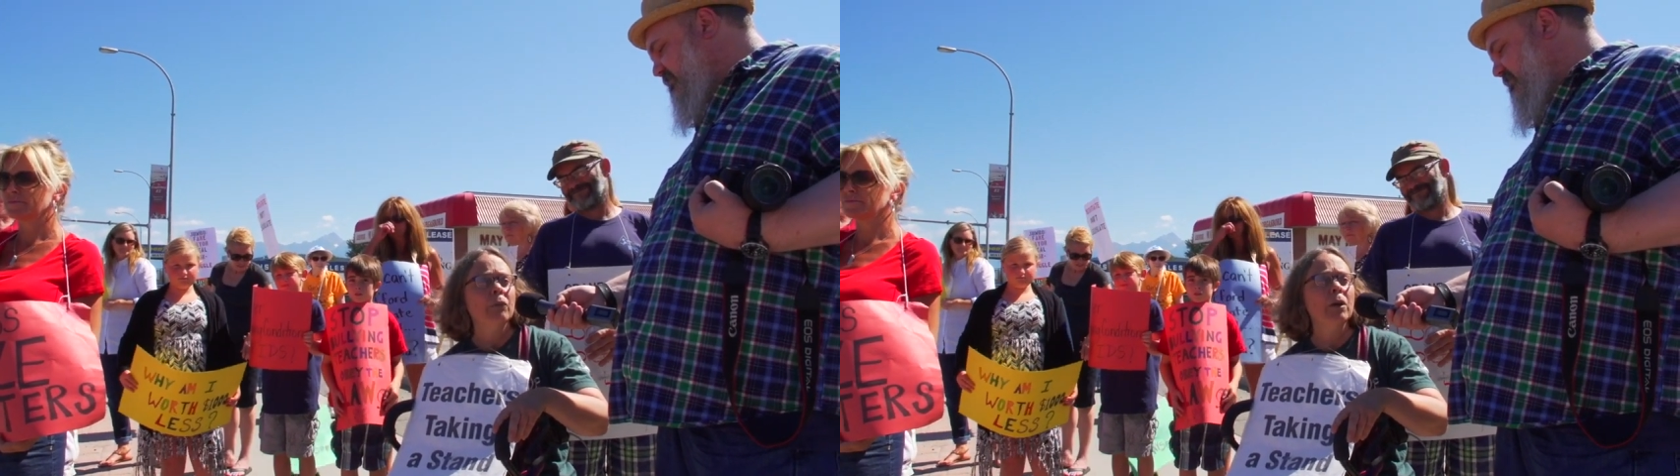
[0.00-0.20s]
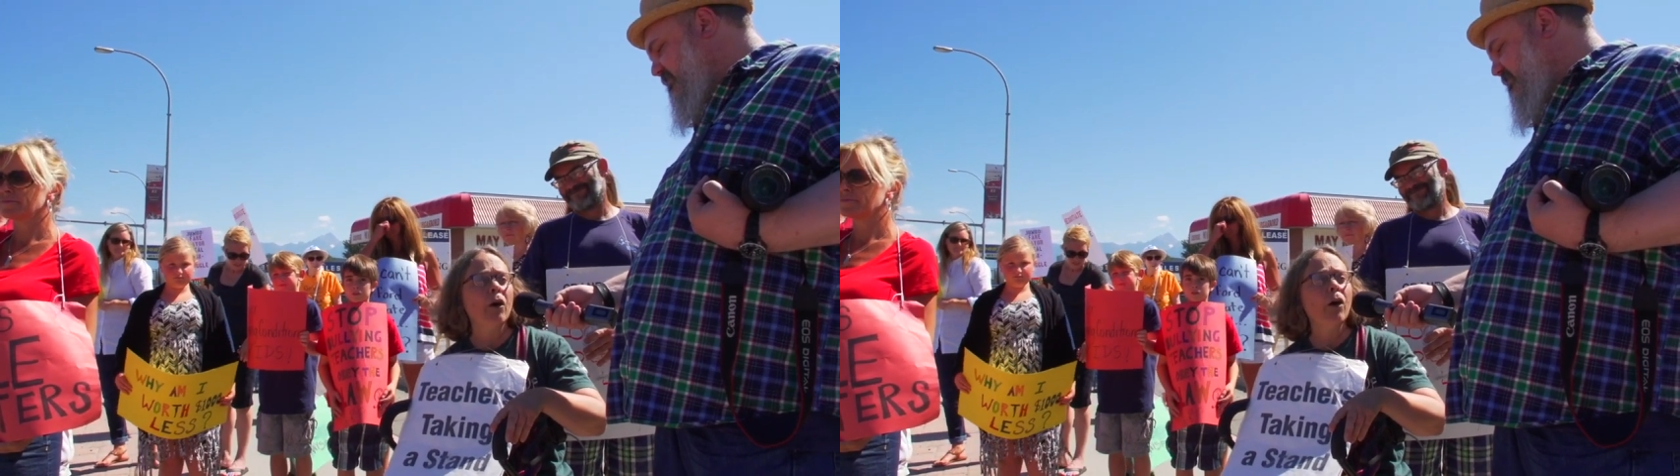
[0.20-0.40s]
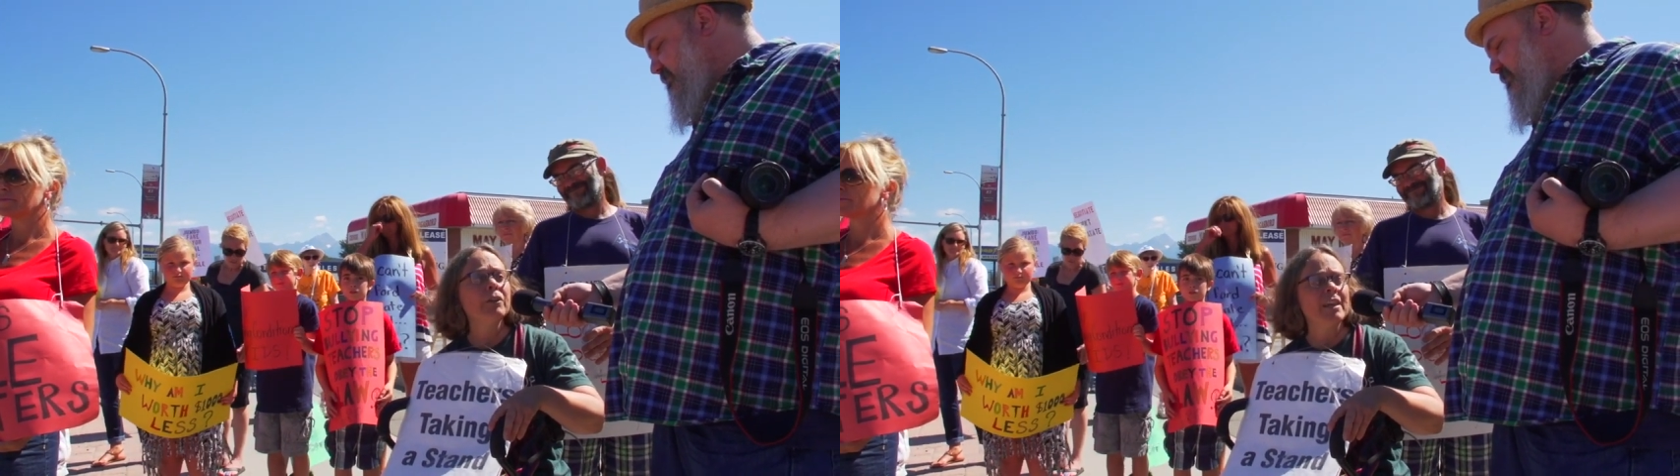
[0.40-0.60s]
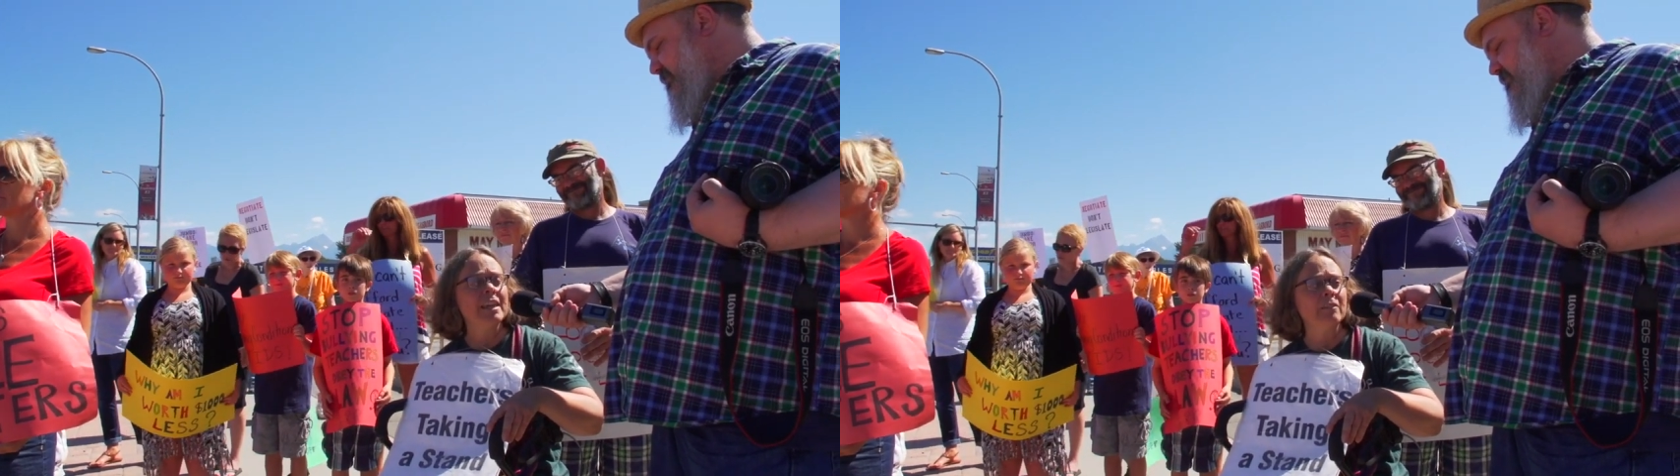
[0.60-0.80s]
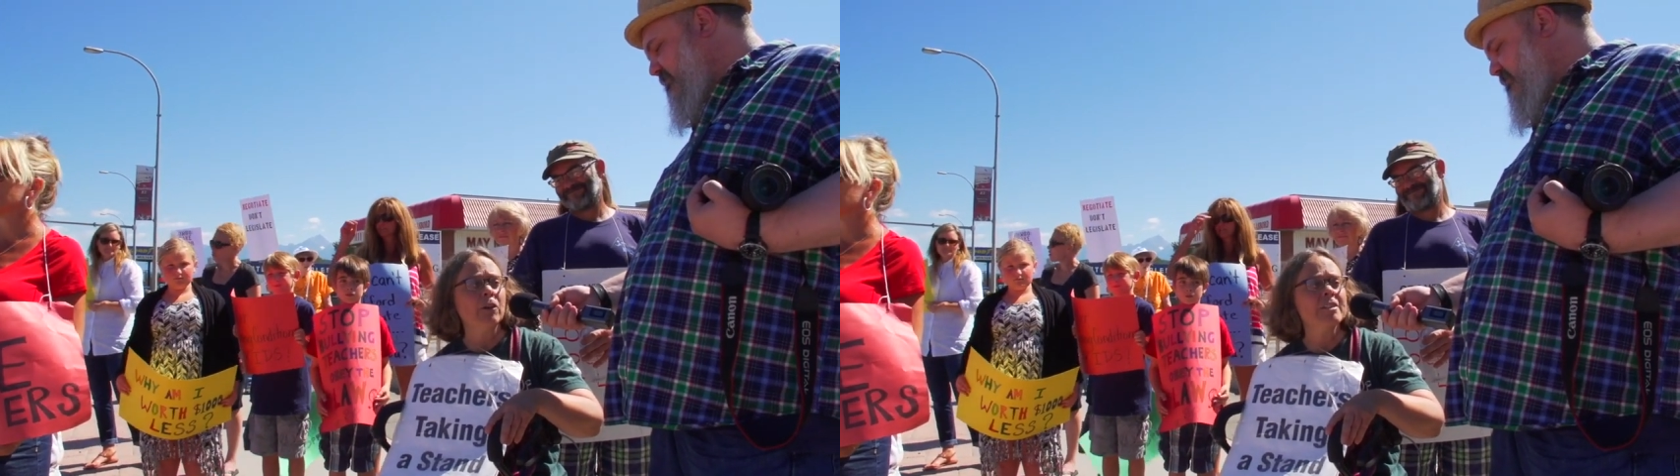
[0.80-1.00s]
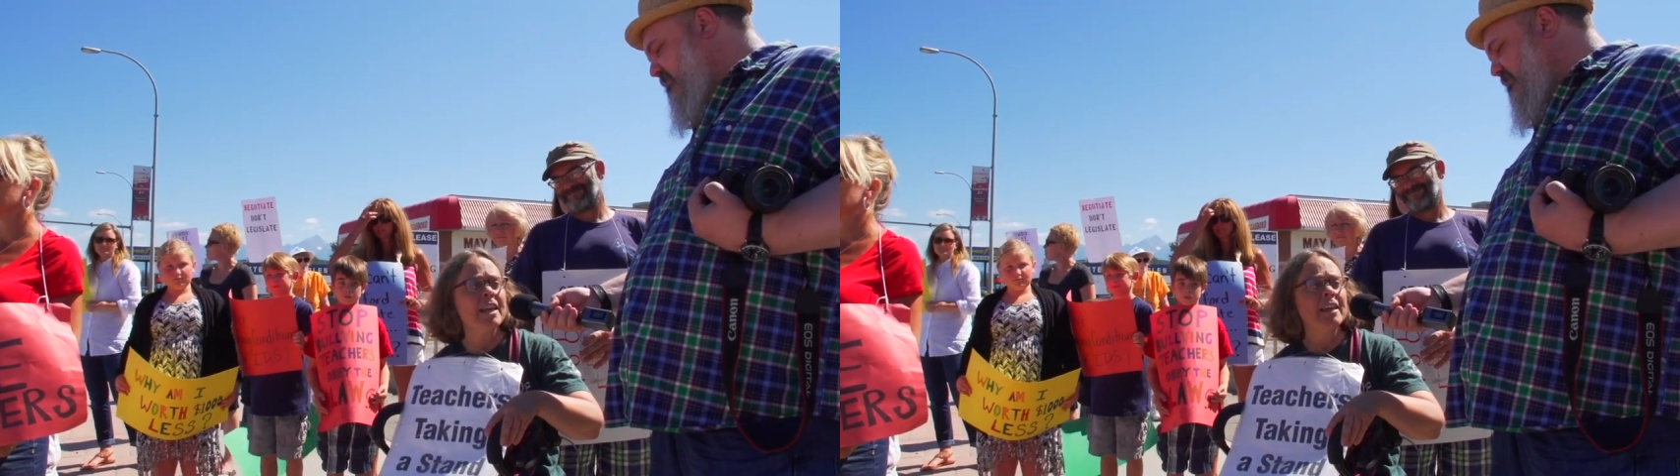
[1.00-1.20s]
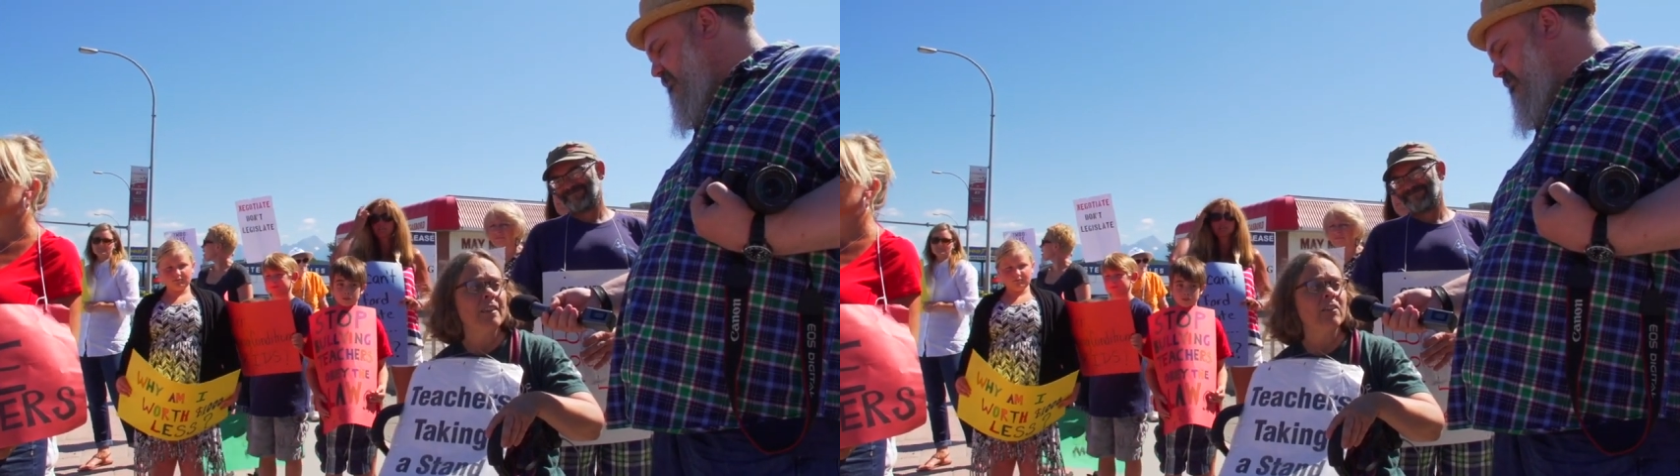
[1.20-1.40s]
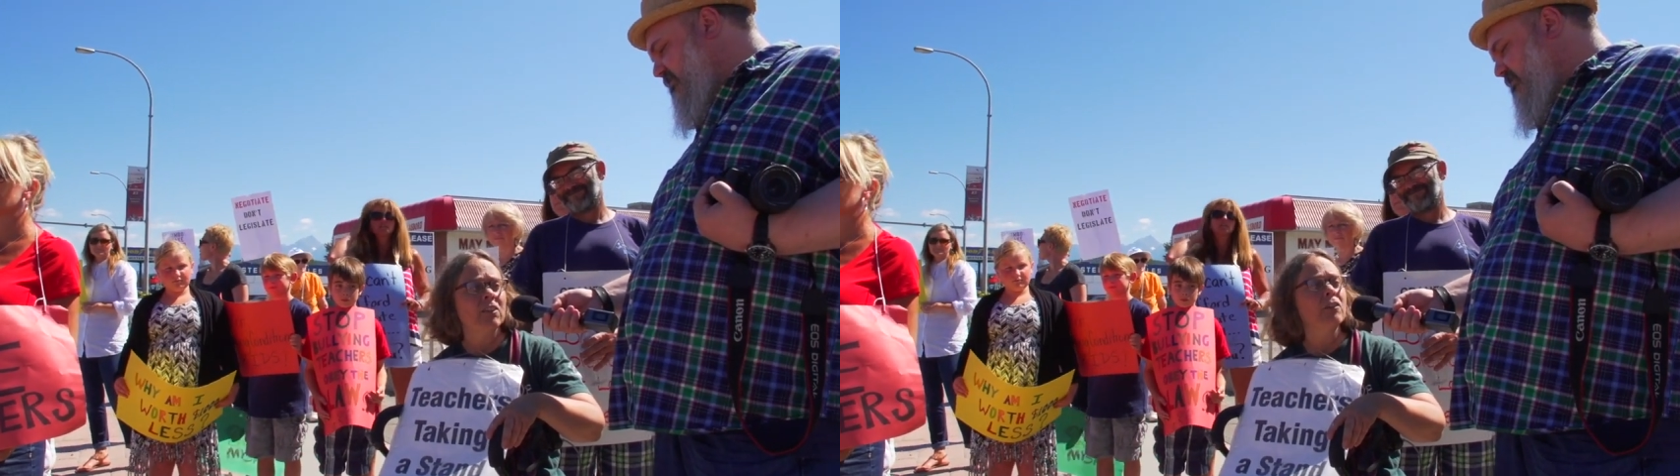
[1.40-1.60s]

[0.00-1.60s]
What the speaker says: we all are taking this